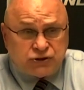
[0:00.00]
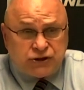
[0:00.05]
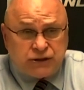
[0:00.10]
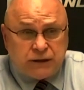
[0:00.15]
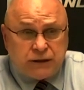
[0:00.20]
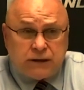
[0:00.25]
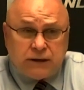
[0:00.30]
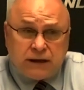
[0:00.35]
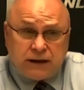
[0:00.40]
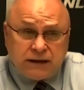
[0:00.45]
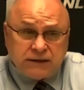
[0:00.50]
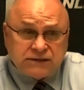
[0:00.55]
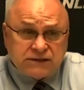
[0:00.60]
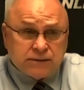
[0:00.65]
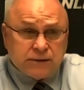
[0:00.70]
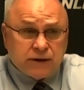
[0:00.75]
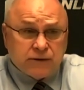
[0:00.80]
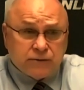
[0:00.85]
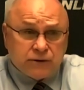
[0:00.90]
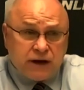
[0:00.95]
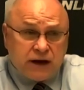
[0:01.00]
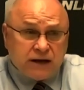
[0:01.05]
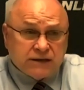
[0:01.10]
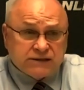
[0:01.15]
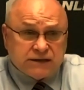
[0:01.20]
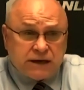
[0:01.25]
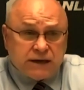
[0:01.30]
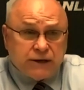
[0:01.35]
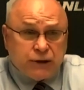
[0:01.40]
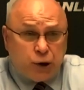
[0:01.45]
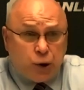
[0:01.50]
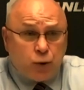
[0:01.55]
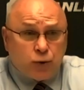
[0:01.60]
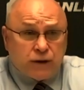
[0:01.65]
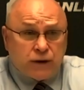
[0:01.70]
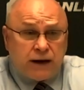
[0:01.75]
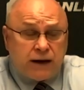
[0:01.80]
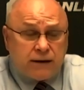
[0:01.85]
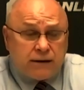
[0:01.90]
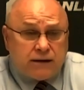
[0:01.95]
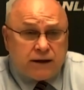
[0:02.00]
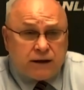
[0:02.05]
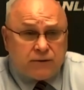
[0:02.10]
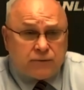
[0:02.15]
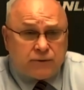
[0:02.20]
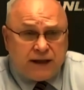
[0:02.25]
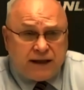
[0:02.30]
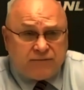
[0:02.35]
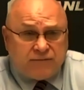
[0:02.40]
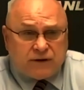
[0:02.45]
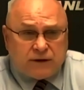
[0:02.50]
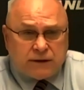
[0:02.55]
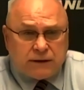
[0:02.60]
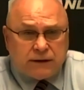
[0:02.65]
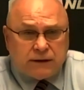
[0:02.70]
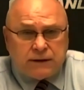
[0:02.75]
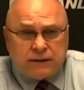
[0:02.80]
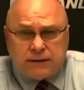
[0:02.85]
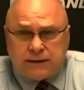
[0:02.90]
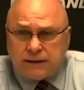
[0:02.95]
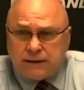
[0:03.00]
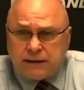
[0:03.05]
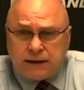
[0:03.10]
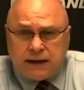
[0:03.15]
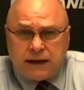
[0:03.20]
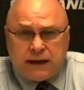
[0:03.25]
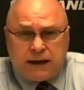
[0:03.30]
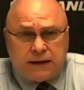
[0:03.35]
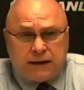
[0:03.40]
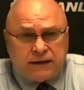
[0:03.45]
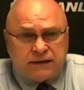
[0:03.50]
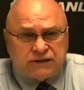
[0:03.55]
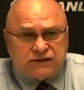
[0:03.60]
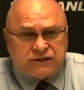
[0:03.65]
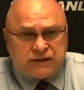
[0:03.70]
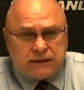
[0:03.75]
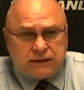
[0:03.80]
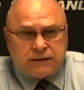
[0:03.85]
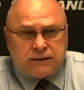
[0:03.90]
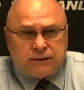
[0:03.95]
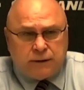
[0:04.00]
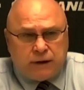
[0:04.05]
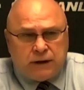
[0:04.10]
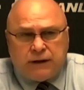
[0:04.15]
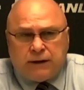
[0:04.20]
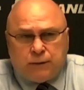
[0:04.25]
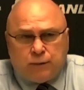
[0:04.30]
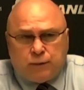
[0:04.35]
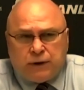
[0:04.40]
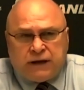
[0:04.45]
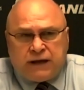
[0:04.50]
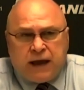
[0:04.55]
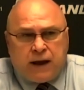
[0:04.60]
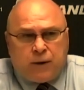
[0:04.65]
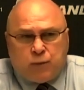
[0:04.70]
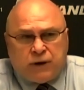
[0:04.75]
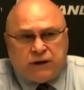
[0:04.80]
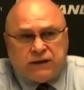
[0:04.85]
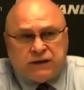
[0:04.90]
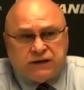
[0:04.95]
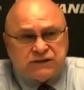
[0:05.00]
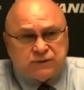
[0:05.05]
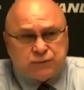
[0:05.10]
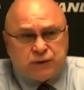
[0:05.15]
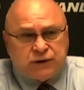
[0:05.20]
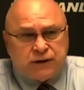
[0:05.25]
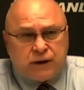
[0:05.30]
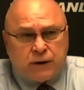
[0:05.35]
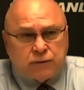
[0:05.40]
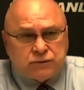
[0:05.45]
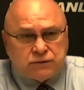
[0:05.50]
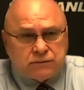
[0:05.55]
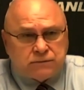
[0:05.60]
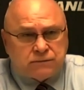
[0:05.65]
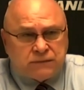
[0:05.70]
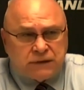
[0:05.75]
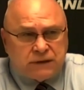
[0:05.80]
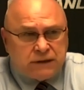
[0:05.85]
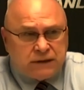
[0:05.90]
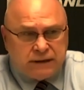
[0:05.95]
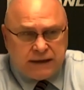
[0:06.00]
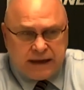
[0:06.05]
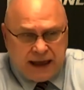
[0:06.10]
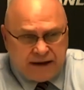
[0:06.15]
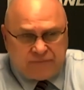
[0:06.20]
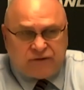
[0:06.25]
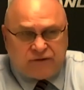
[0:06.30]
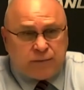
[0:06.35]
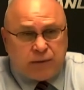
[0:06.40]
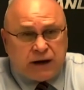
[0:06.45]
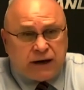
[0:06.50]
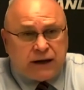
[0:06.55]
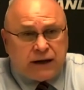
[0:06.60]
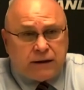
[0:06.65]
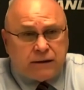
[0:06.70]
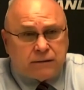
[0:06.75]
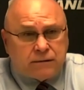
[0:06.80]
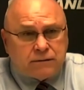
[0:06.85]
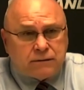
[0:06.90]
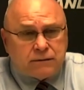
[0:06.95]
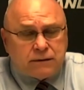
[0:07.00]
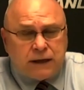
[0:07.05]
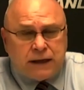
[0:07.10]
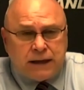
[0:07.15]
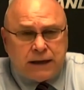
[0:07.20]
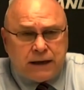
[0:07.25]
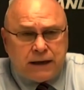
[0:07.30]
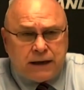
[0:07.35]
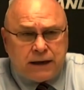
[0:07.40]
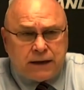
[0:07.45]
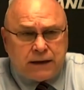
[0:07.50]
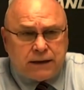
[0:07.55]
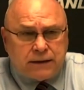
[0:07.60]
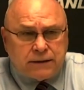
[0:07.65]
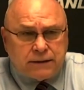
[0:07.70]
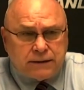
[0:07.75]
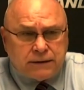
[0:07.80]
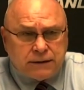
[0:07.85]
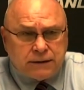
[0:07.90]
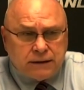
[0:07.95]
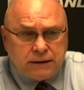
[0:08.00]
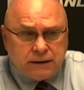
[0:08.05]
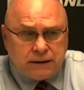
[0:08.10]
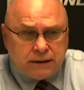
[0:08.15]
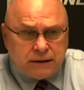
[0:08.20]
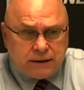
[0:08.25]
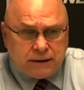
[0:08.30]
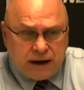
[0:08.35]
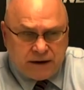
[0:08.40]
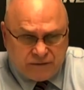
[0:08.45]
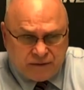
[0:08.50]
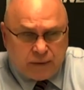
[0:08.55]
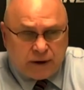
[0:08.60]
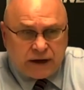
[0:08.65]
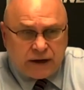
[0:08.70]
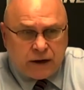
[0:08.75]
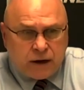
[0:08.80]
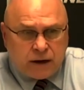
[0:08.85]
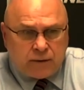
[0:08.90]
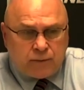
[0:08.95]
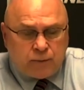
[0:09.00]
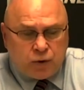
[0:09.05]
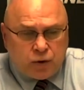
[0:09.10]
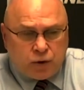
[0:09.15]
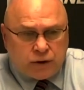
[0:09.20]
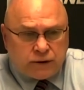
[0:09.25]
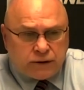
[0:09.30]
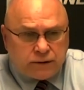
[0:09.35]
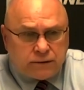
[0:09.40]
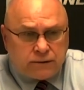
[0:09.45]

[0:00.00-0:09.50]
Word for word: And I had some other guys I know that had another level. And I just said, we can't win this without everybody and everybody got on board.